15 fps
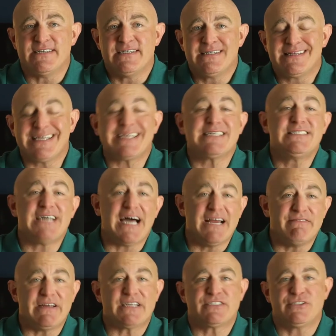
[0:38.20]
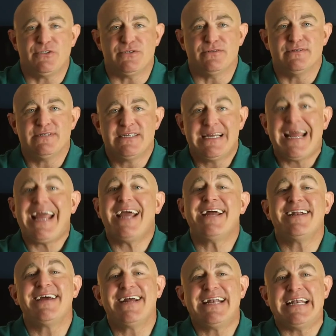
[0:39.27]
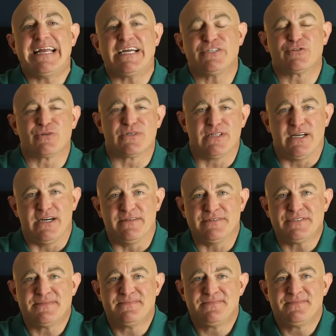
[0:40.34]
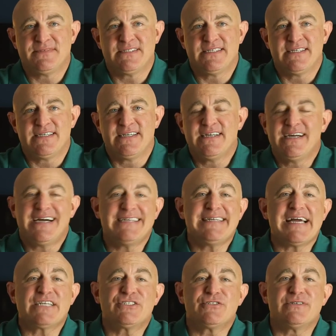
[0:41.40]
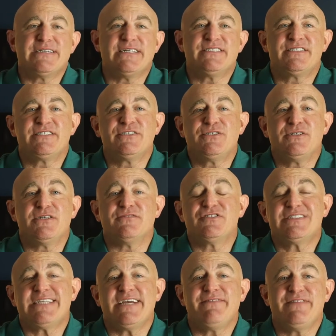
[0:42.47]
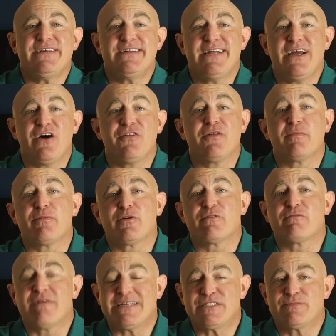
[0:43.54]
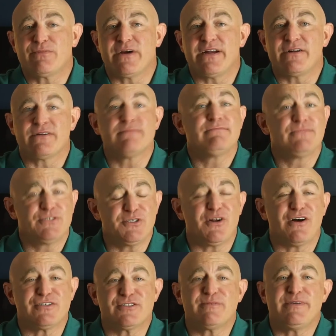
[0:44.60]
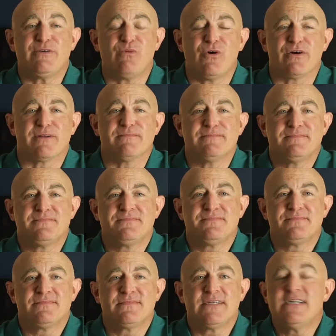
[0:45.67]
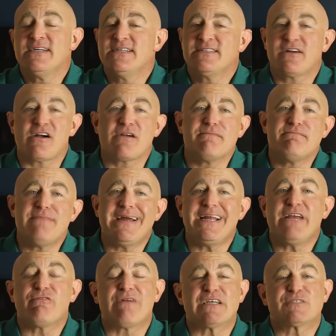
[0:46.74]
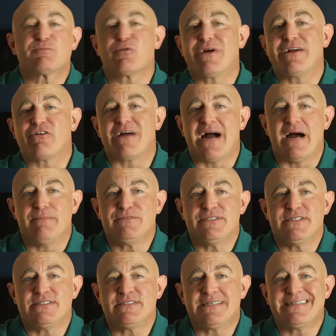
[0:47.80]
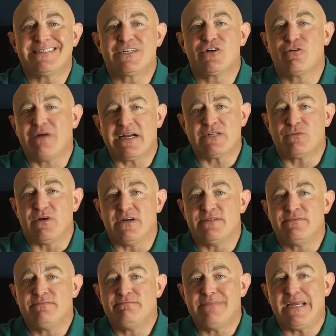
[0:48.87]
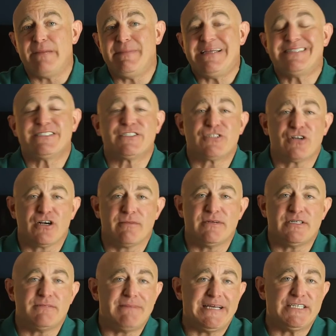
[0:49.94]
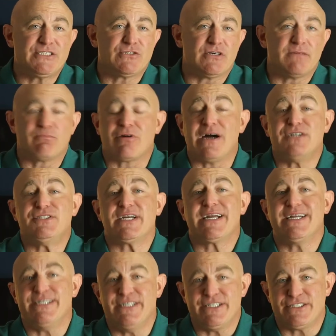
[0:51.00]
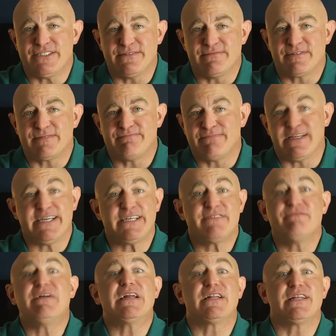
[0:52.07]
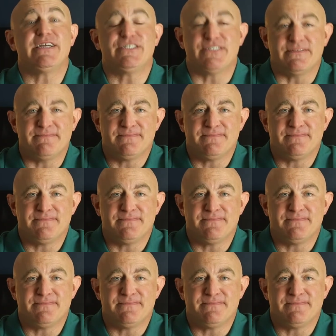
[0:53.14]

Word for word: like a Tyvek suit, and nitrile gloves. A National Institute of Safety and Health approved respirator should also be worn. There are many respirator options, and the correct one may be determined based on project conditions, like ventilation.